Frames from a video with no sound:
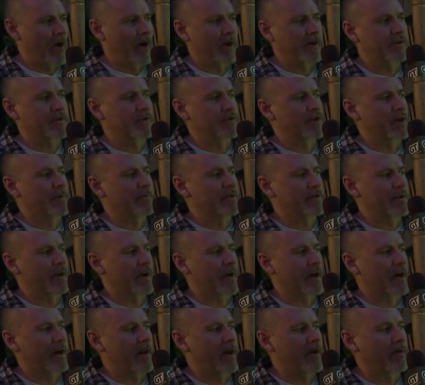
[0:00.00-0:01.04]
All right, so Jamie's going
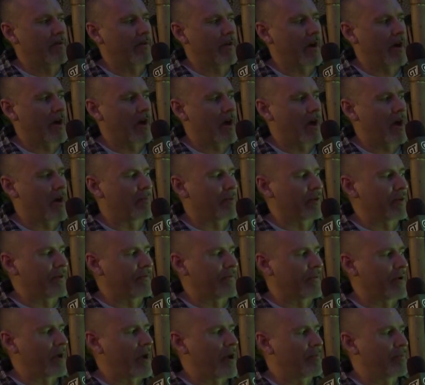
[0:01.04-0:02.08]
to head out, I believe,
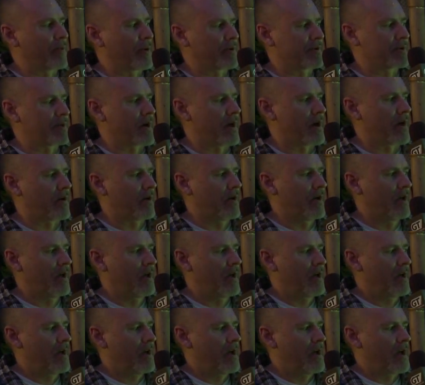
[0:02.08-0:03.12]
for an outpost now
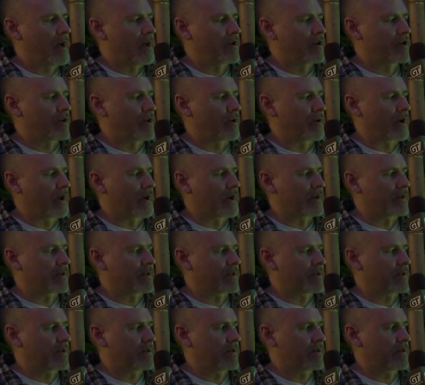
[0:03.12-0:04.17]
and
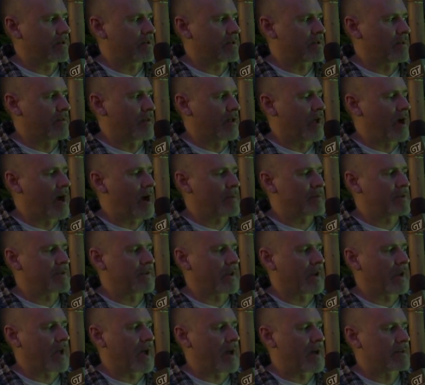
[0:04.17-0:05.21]
showcase some of the options
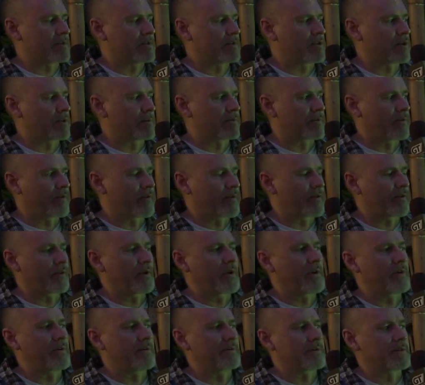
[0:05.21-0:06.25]
that he has in terms of the
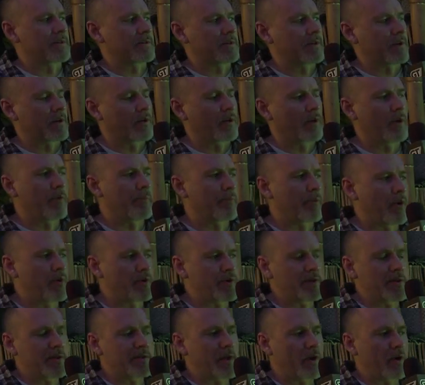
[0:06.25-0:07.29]
360-degree
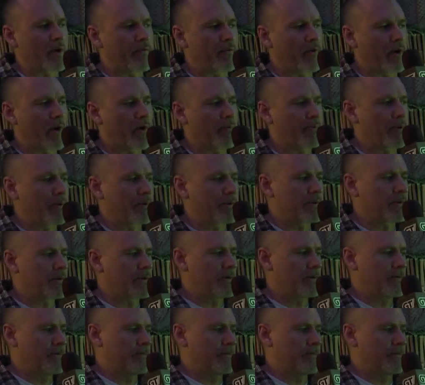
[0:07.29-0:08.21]
approach to take over an outpost.